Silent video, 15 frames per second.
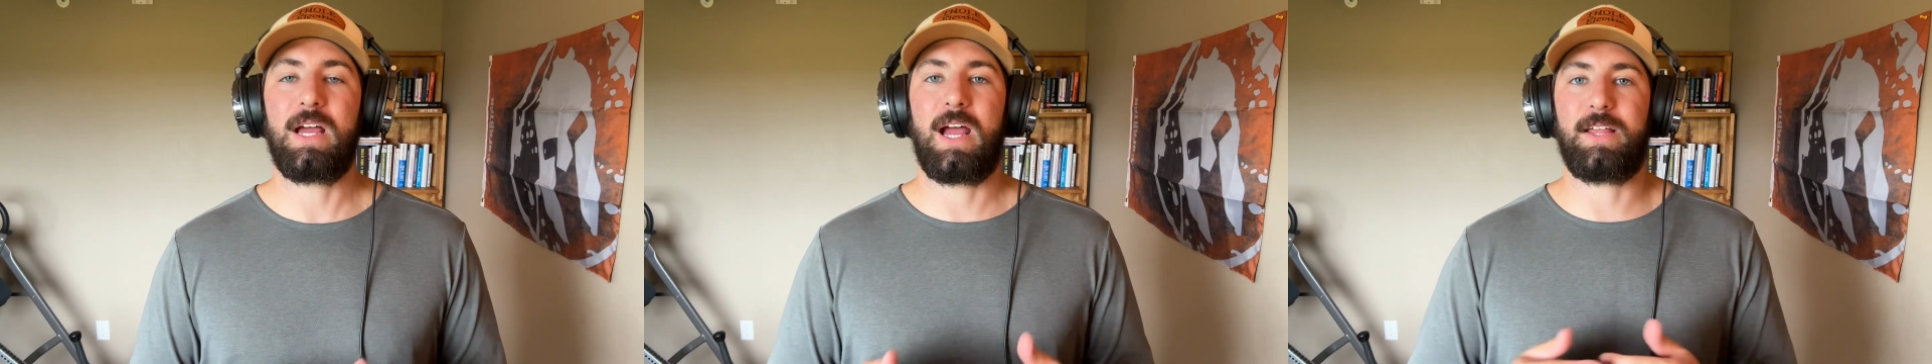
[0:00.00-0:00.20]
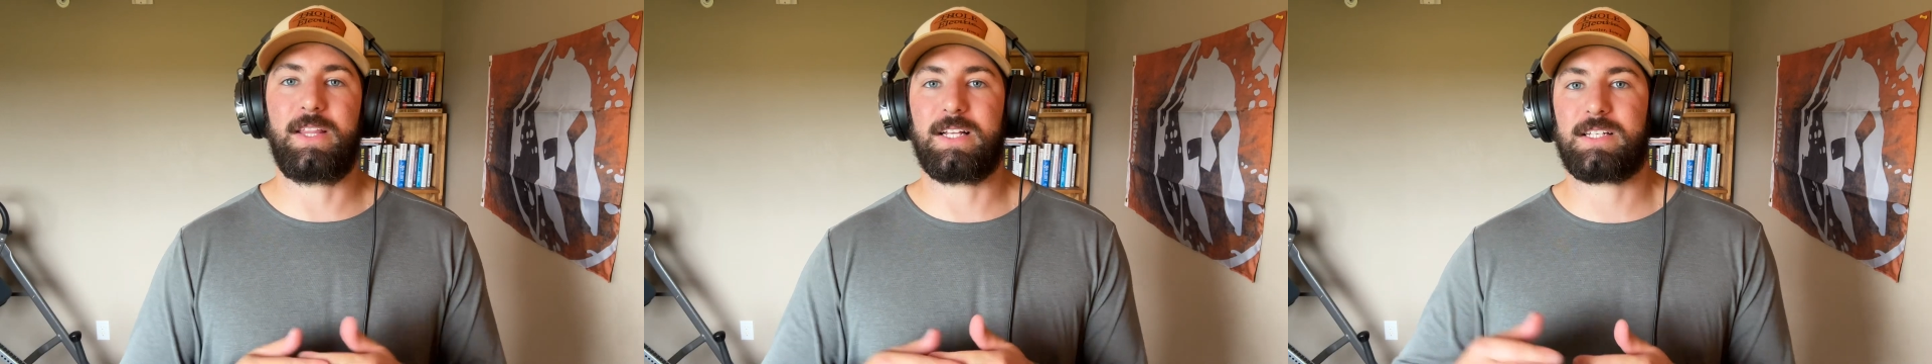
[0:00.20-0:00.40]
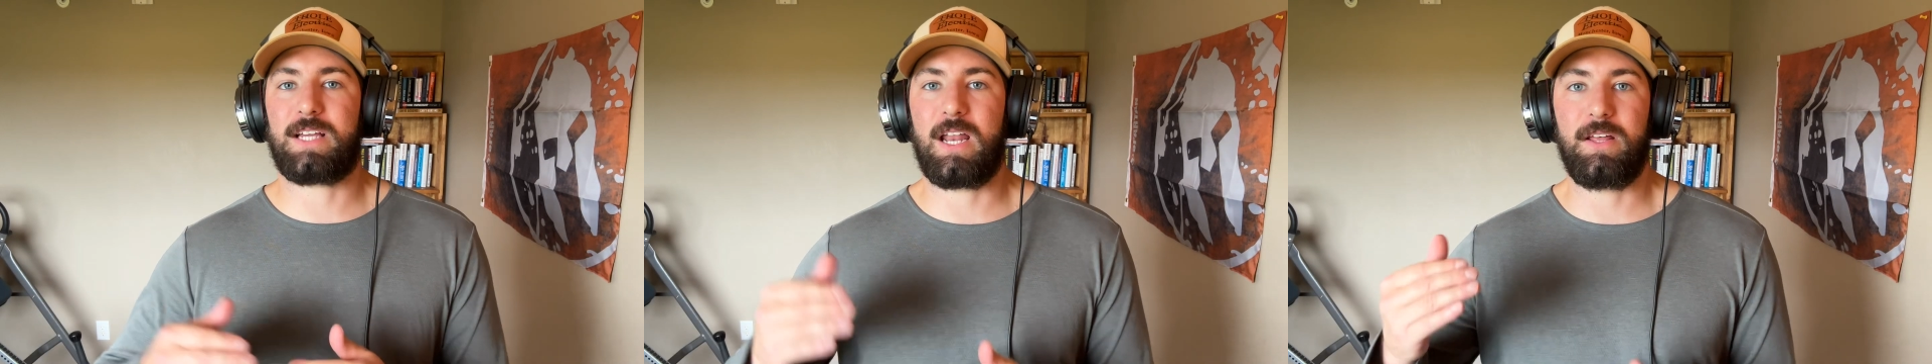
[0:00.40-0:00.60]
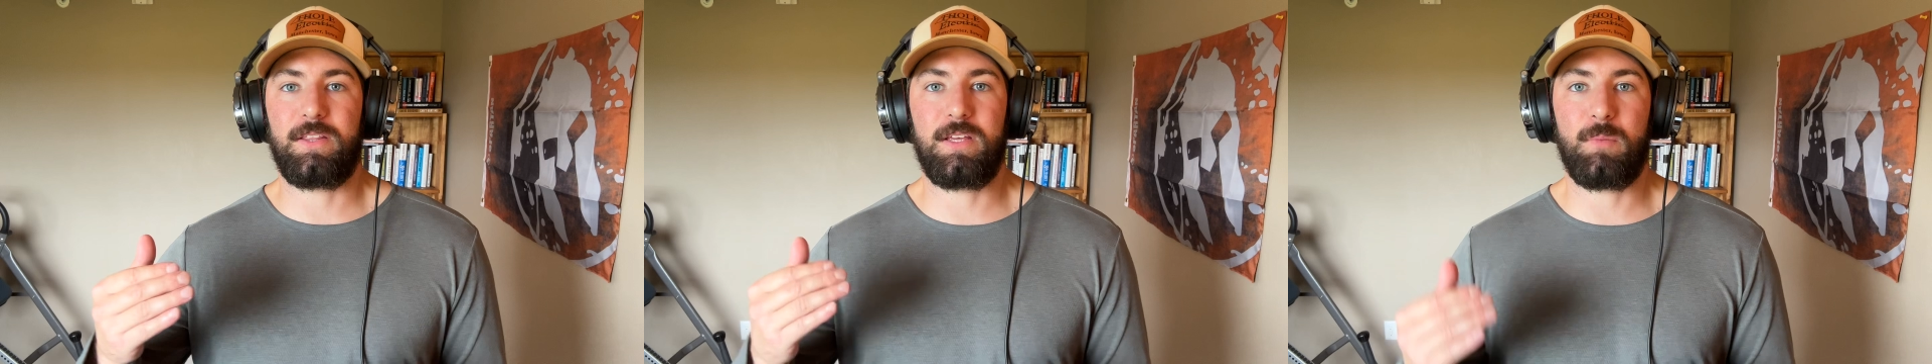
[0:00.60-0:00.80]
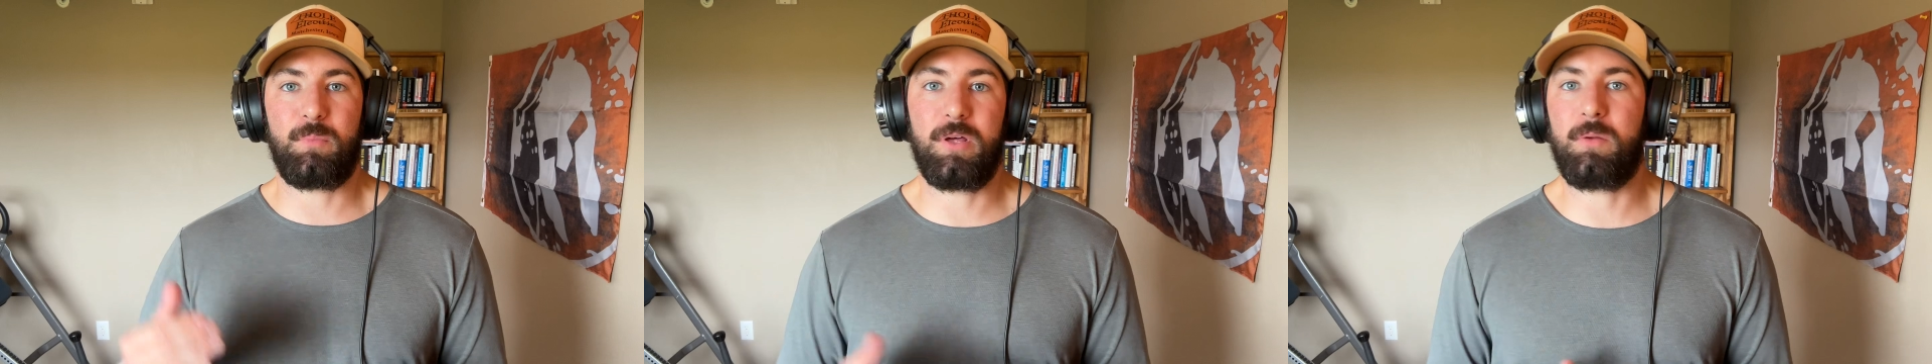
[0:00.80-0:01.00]
and that's kind of
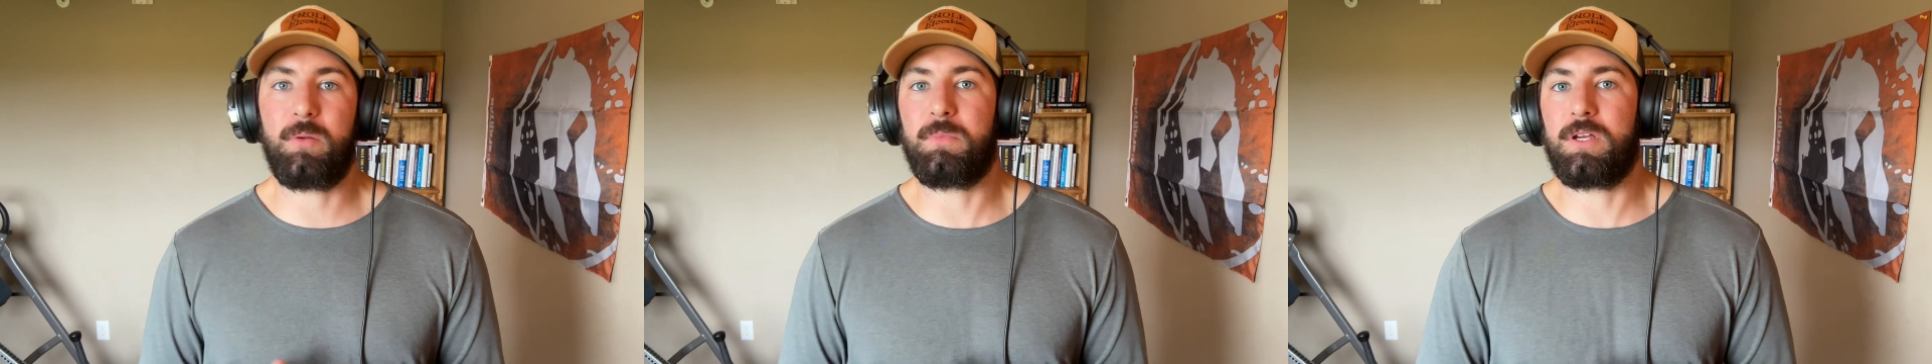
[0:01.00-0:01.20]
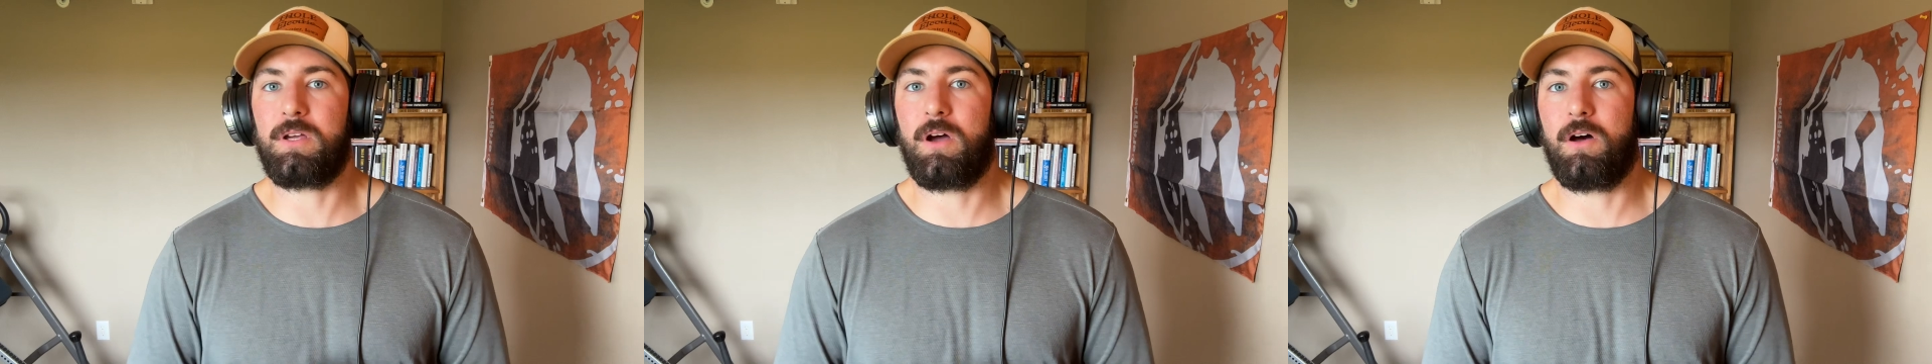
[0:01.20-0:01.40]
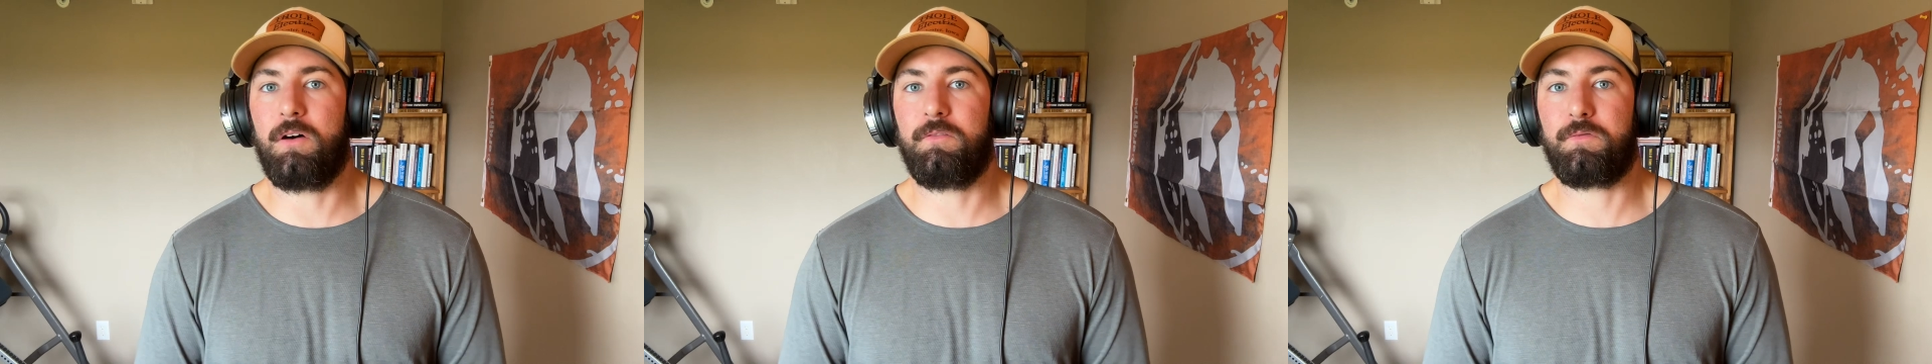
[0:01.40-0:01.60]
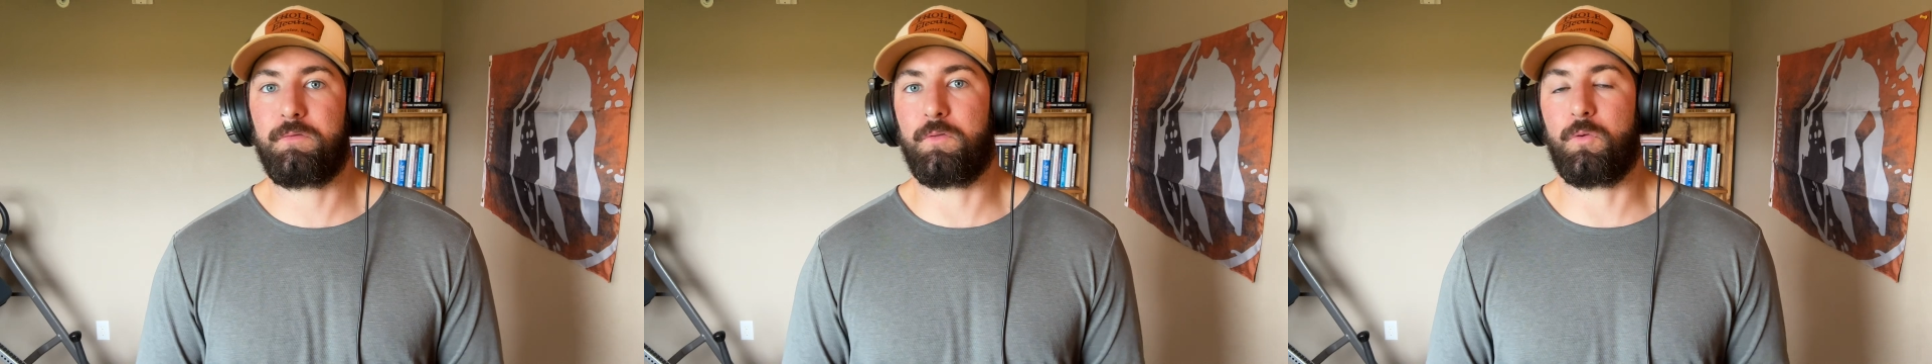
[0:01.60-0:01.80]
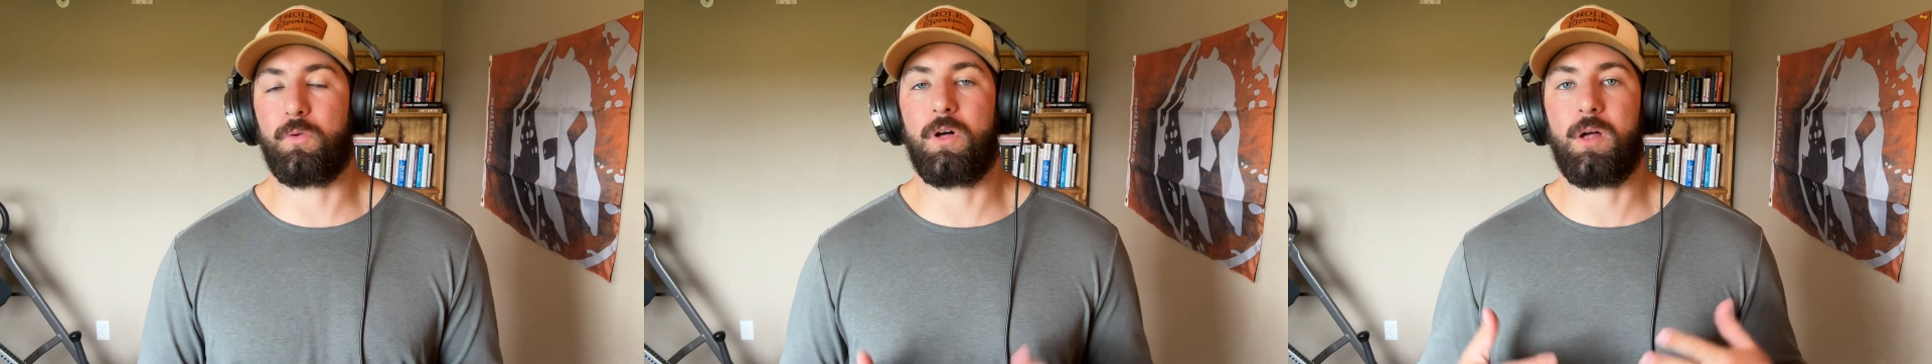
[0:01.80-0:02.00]
the epitome of
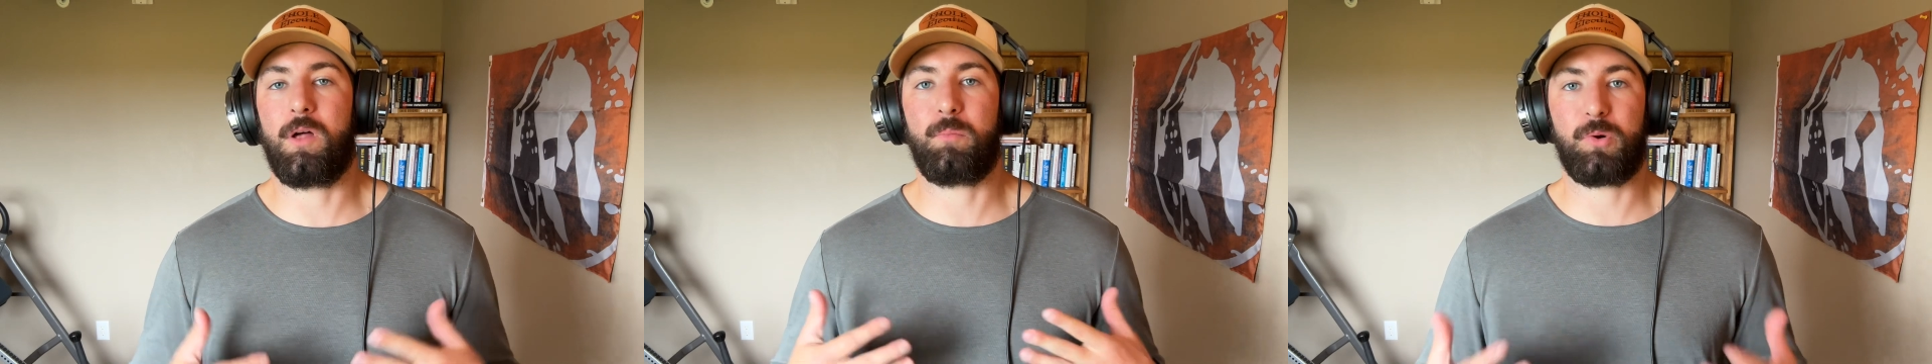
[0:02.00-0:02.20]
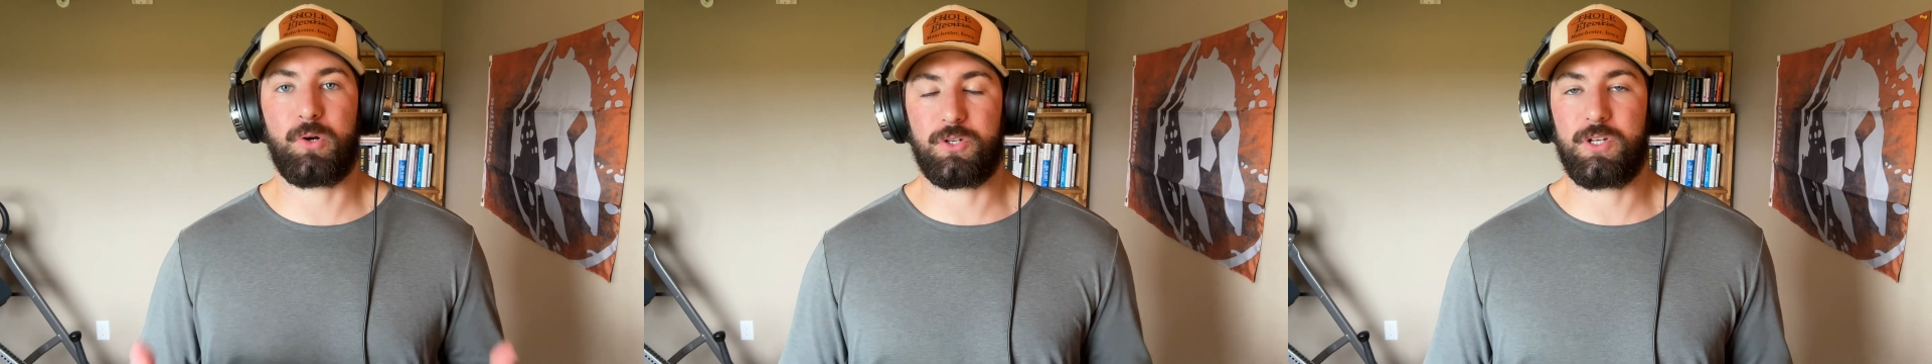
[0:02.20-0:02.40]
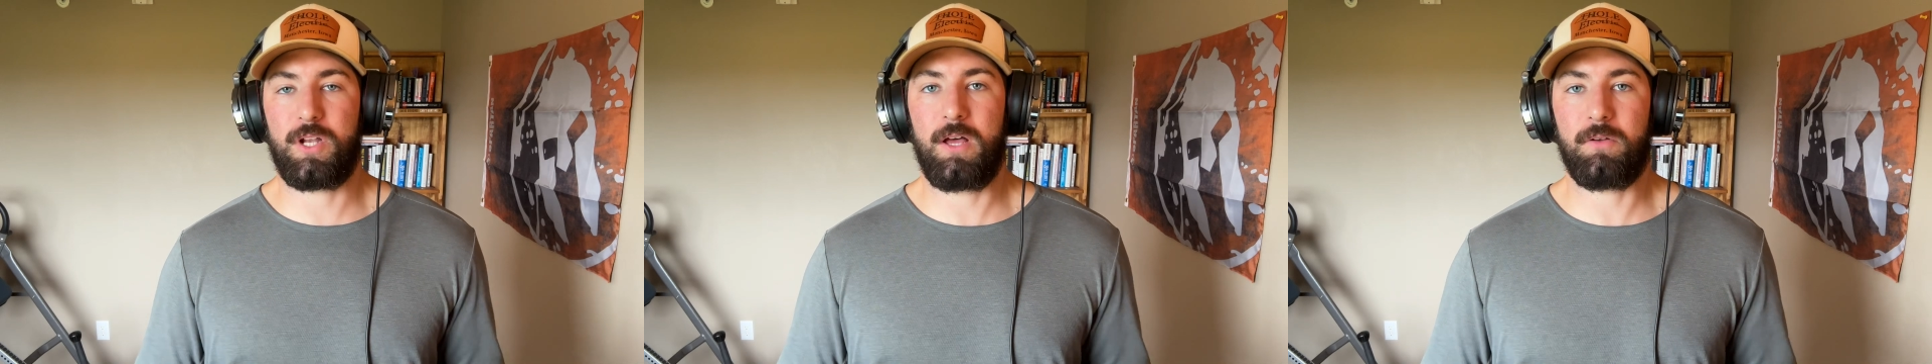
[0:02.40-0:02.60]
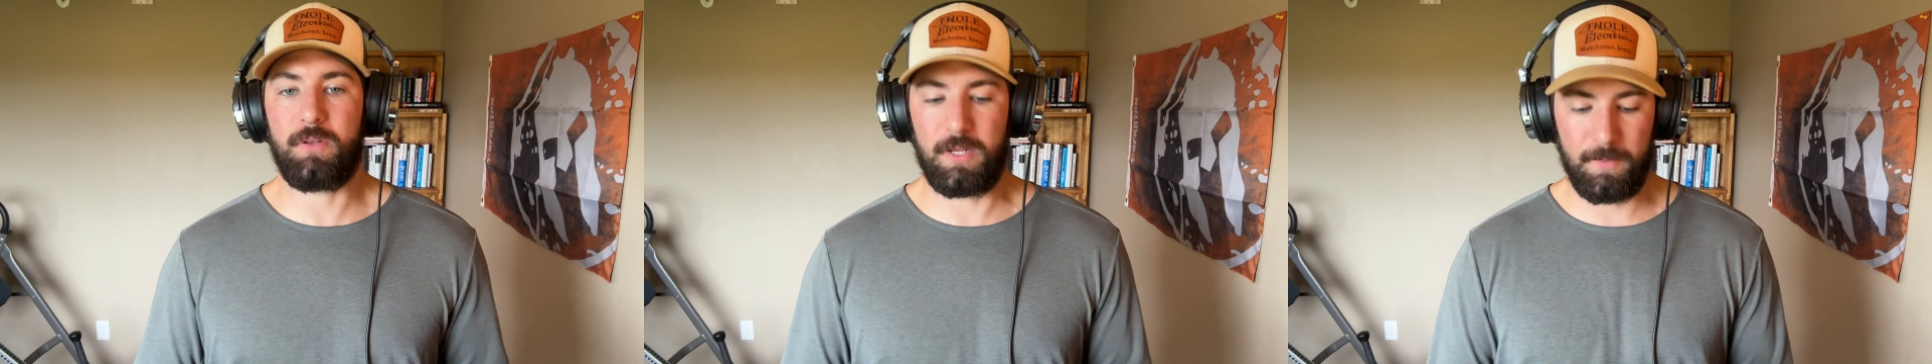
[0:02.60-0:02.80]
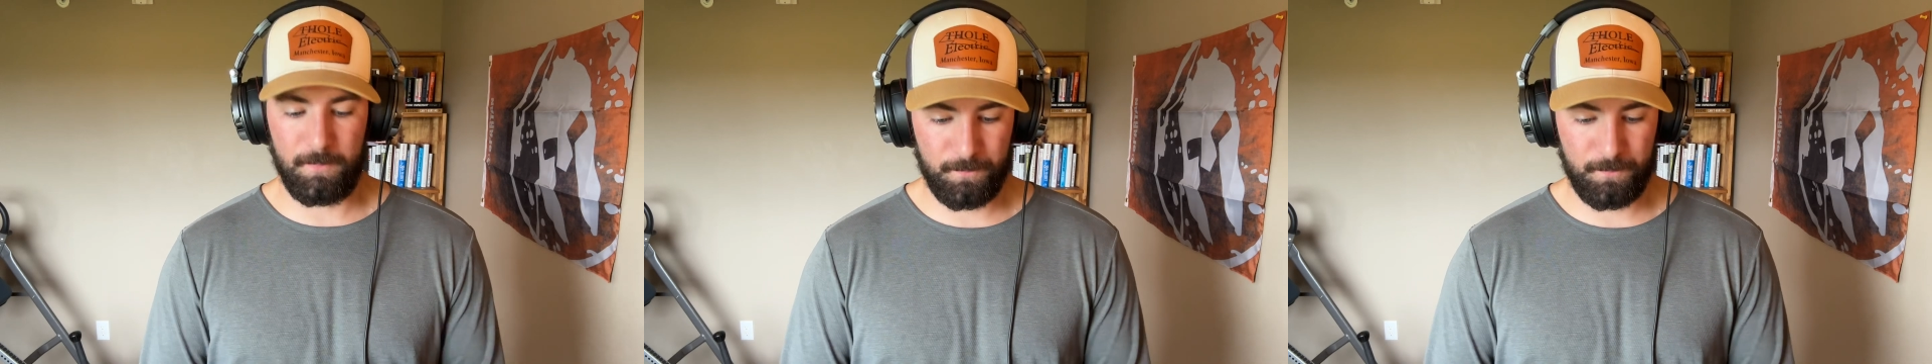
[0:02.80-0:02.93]
full-on personality.